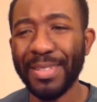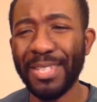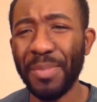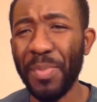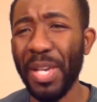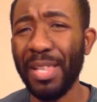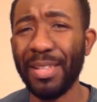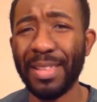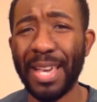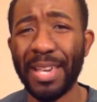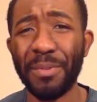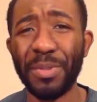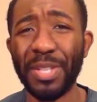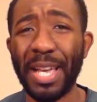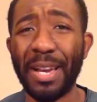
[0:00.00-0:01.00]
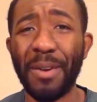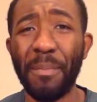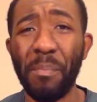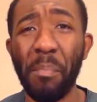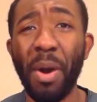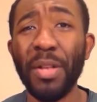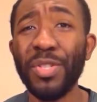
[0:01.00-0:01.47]
to me, it looked like it was like a
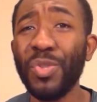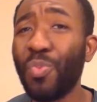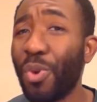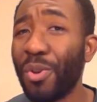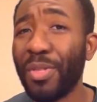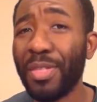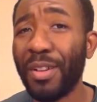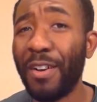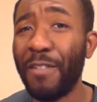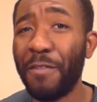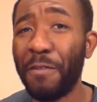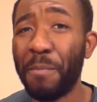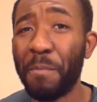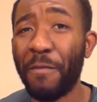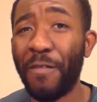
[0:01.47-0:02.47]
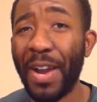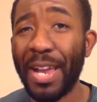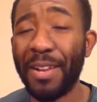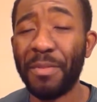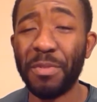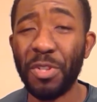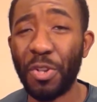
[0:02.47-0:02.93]
month's worth of
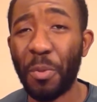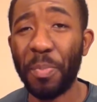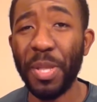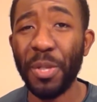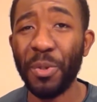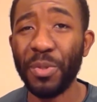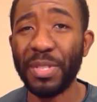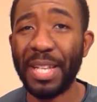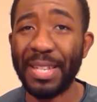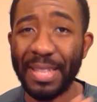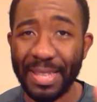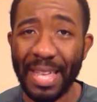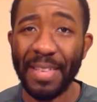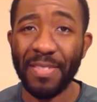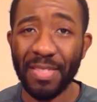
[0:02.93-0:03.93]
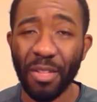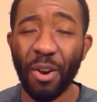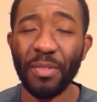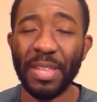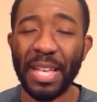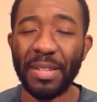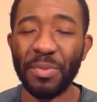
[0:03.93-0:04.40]
pills that they
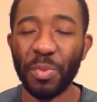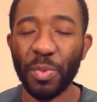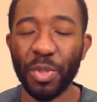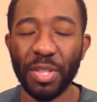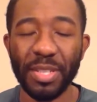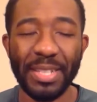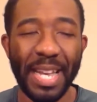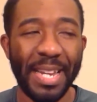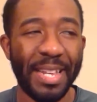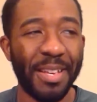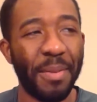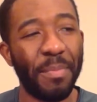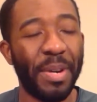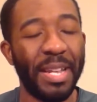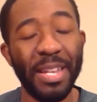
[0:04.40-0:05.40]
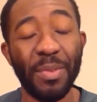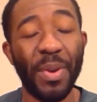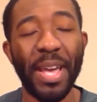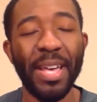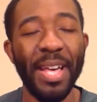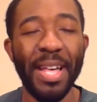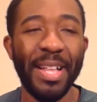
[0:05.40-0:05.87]
thought that were sedated him. But
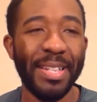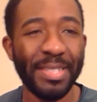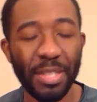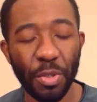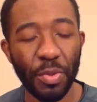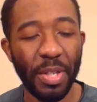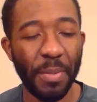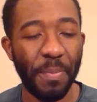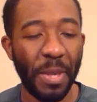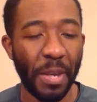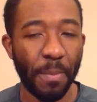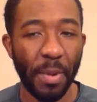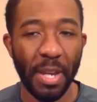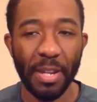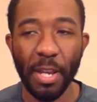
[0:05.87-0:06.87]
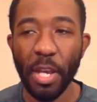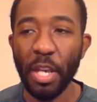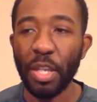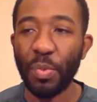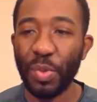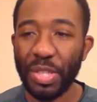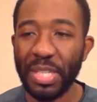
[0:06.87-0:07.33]
anyway, that's a little nitpick, but
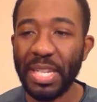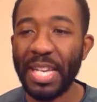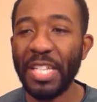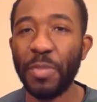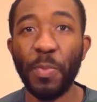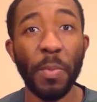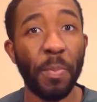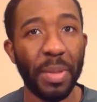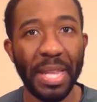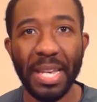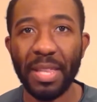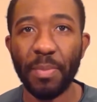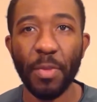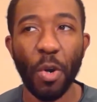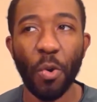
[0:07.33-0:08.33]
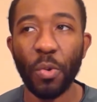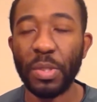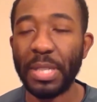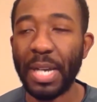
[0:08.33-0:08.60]
we see that he's been playing them the whole